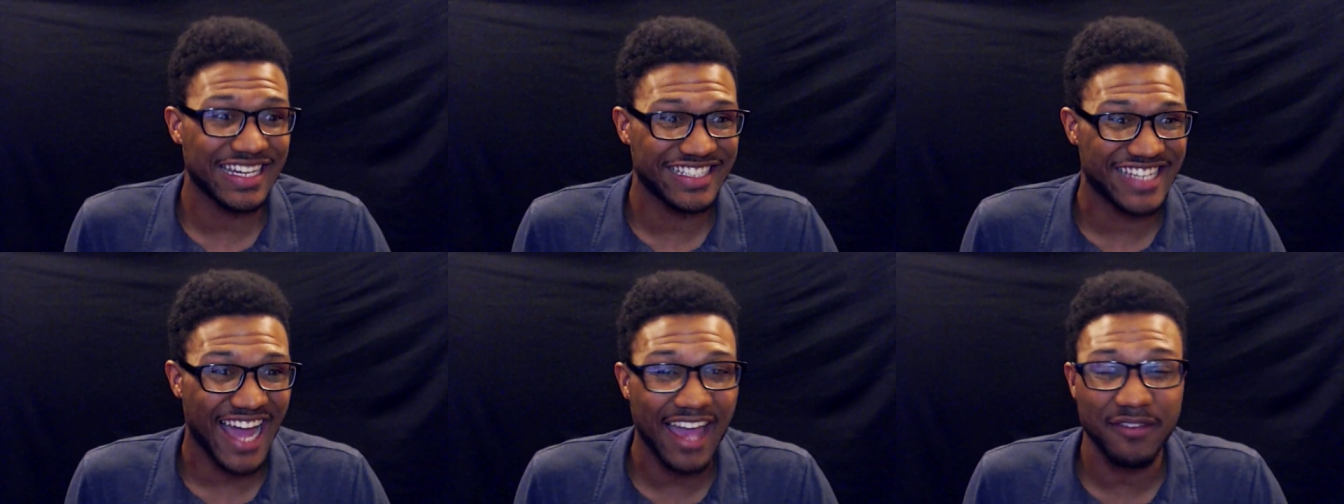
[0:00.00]

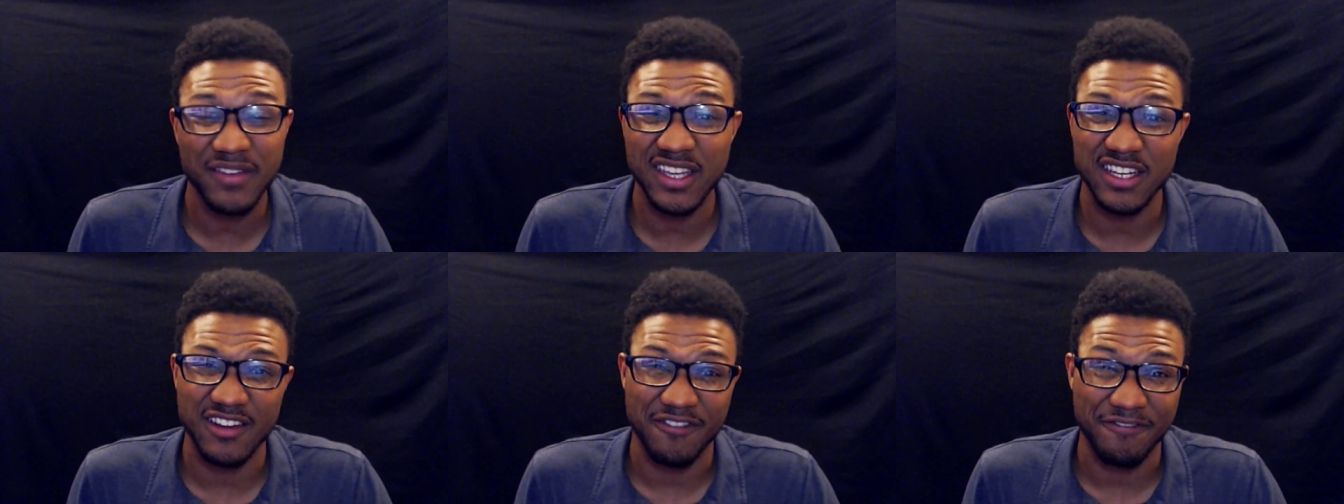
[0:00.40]
and
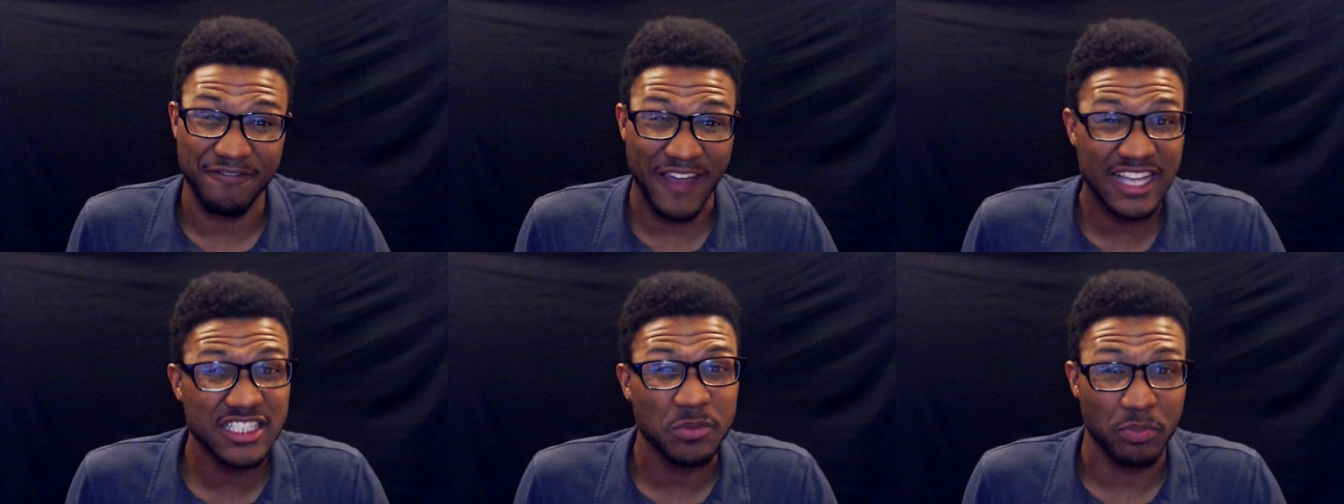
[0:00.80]
diving into
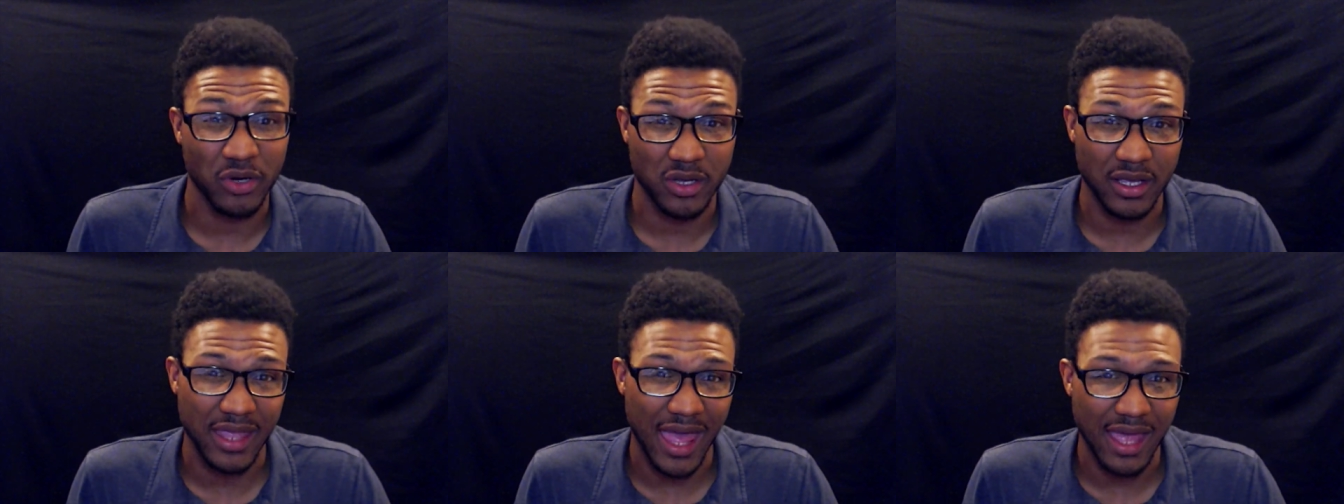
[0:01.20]

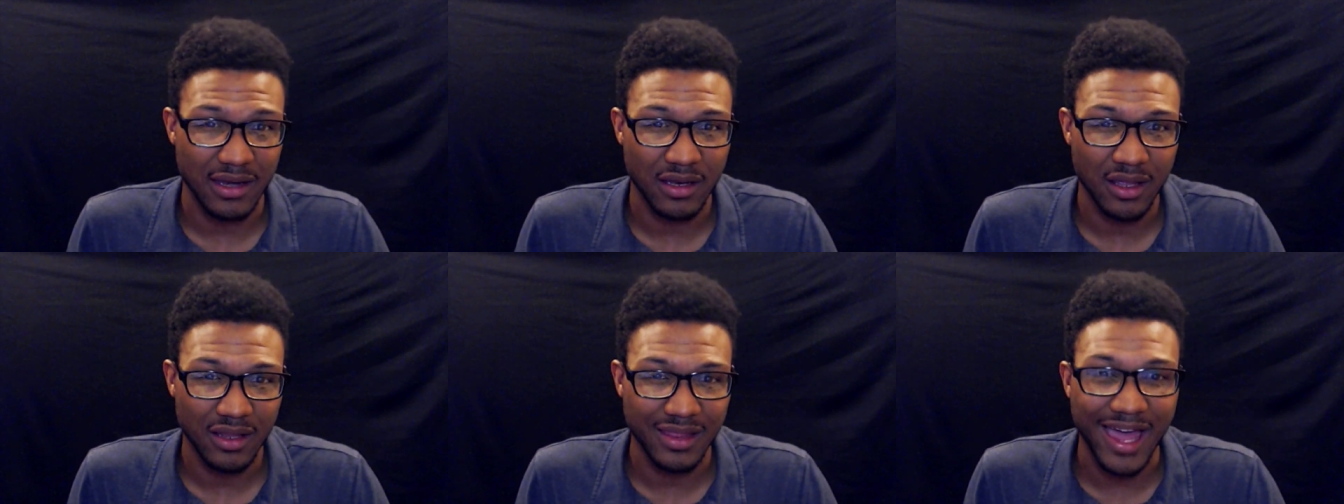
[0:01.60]
Facebook again,
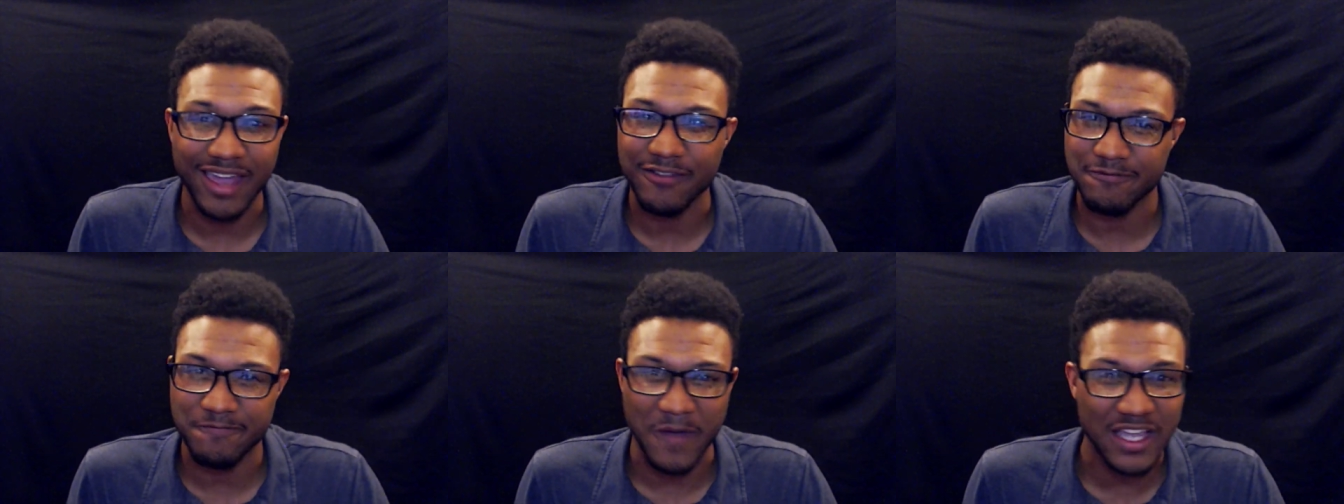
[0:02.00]

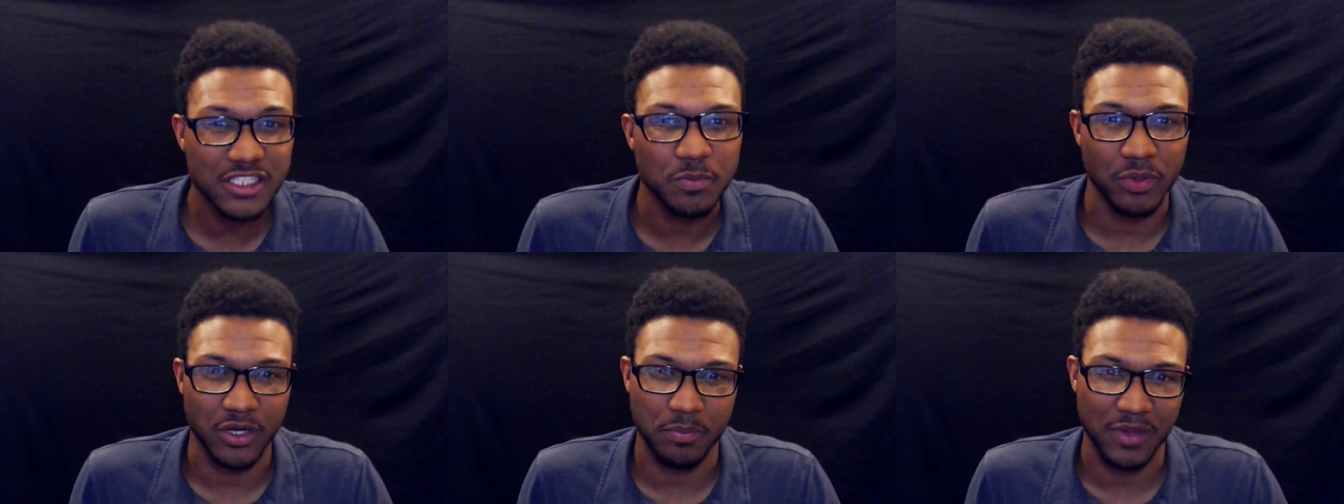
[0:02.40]
like
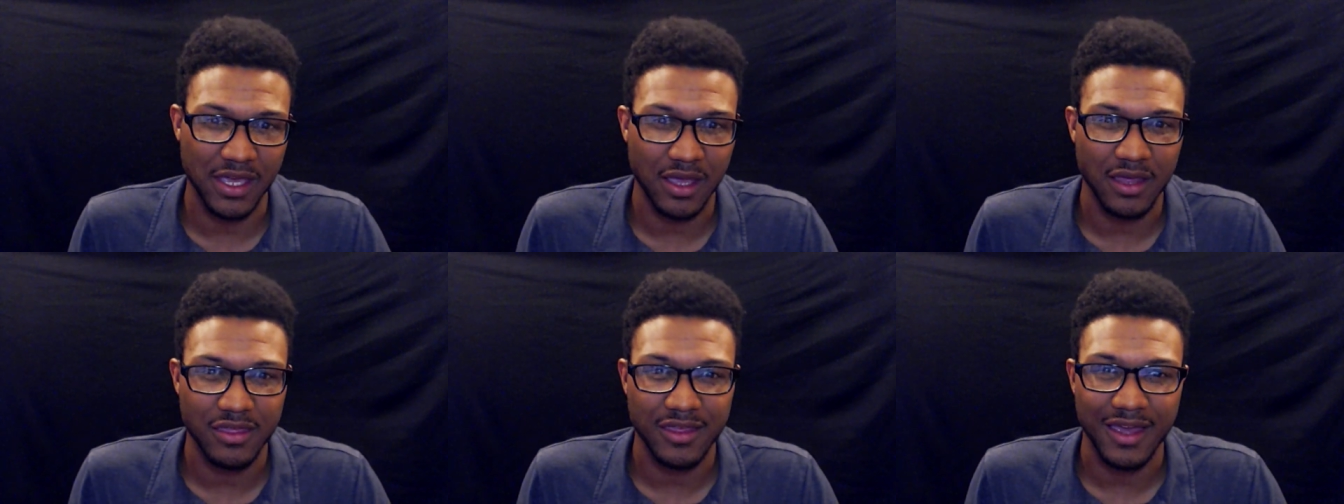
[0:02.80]
Facebook
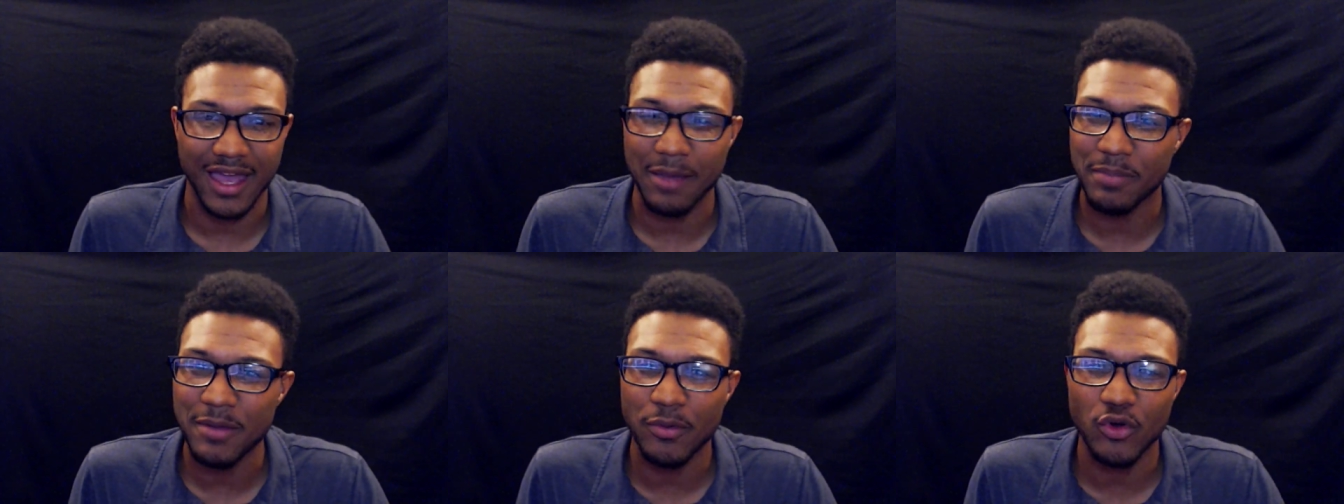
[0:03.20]
being a thing,
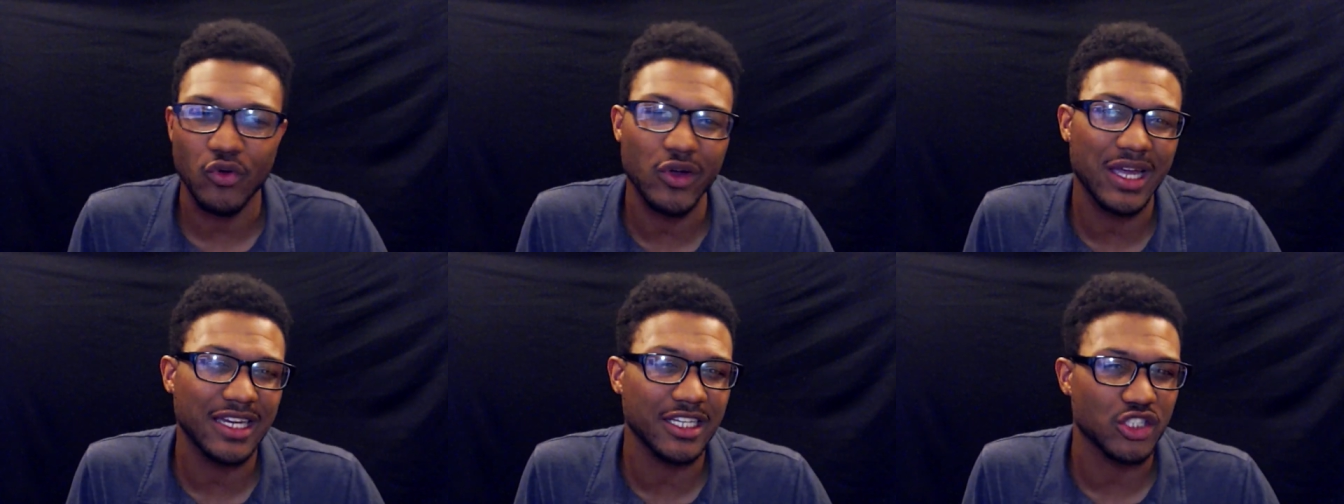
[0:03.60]
and people
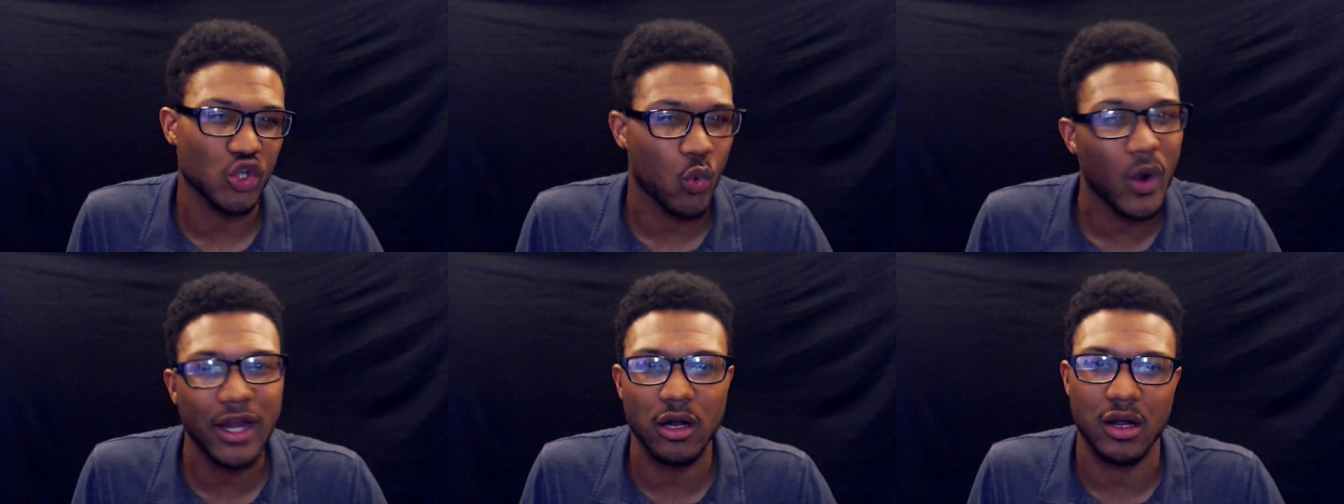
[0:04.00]
creating
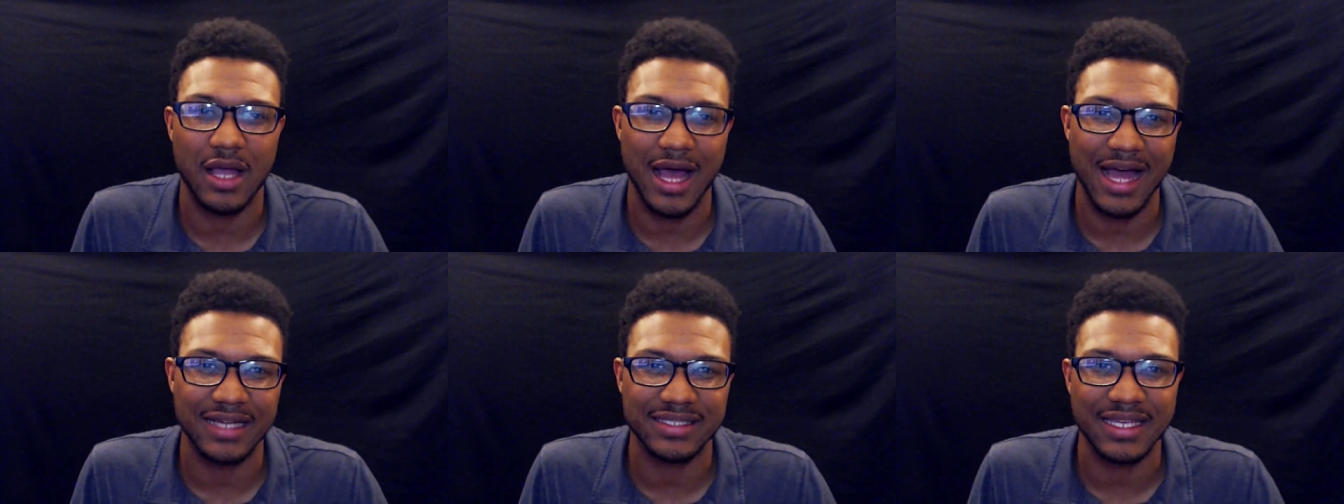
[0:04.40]
Twitter
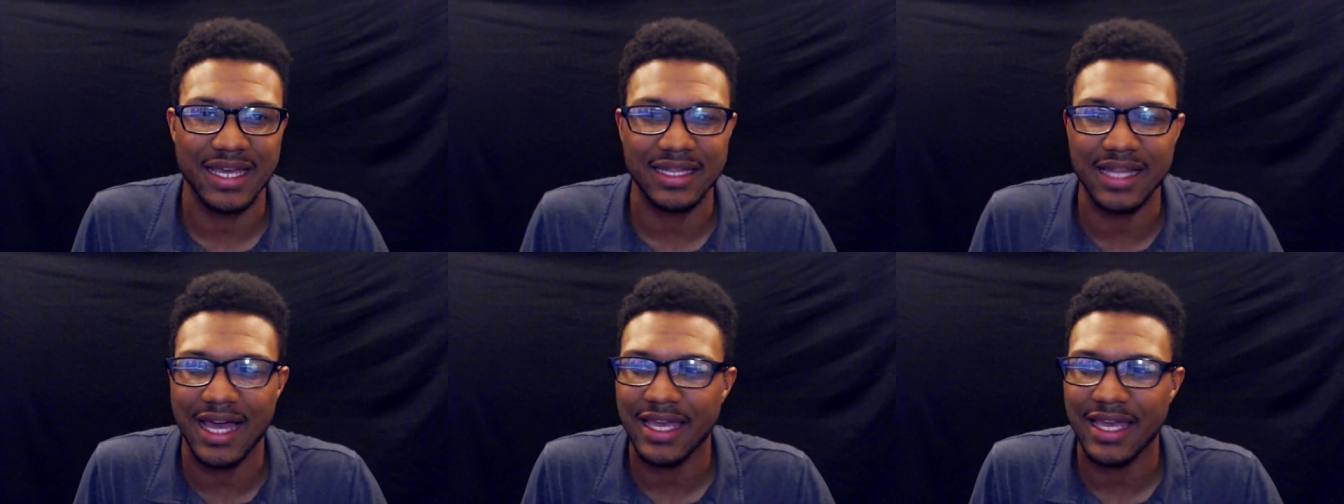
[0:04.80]
content.